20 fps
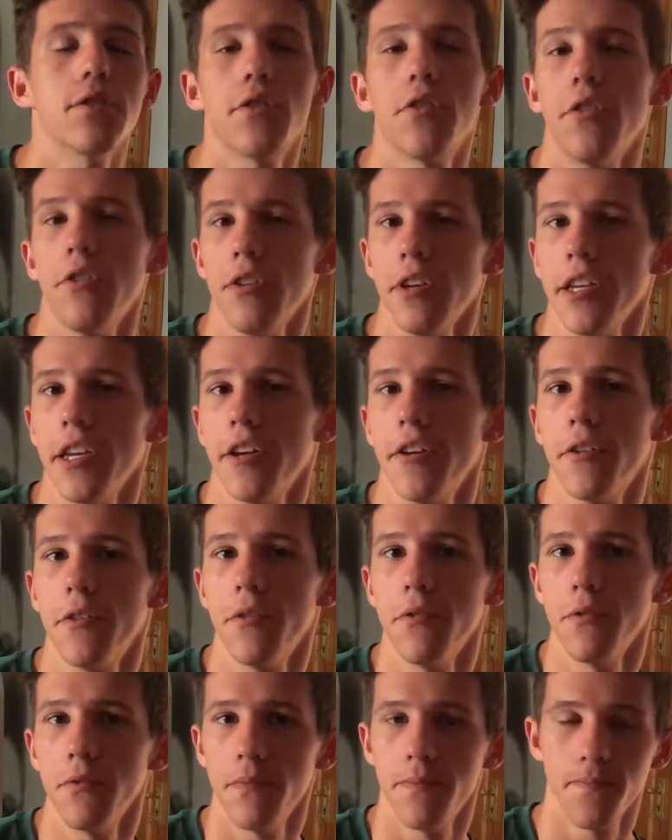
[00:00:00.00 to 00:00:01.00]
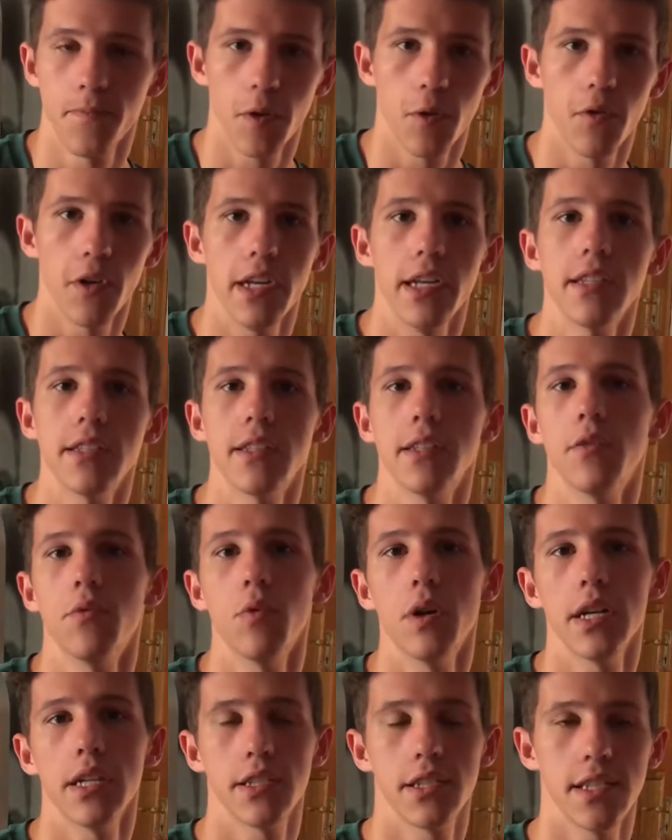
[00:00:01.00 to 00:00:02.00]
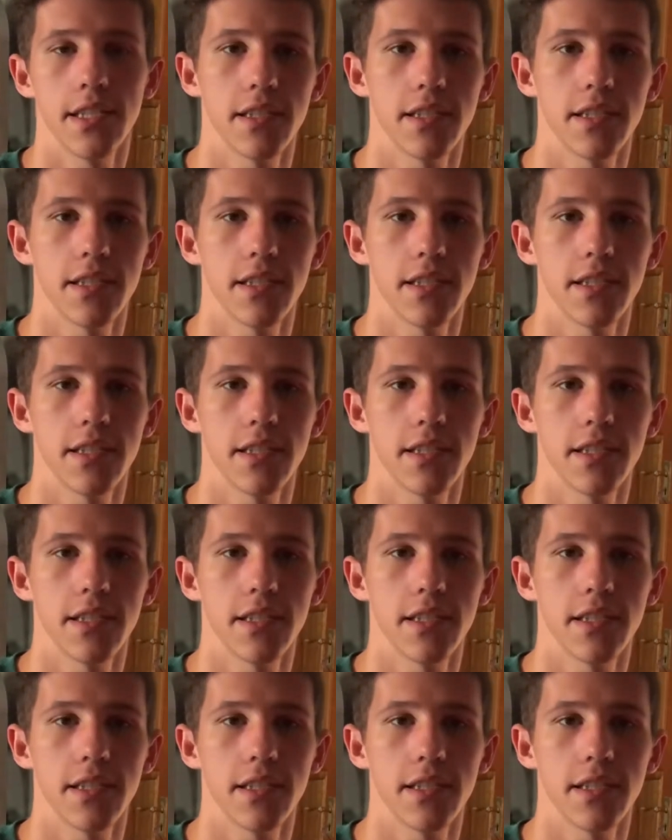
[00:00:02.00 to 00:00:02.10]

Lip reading: cardio-oriented watch.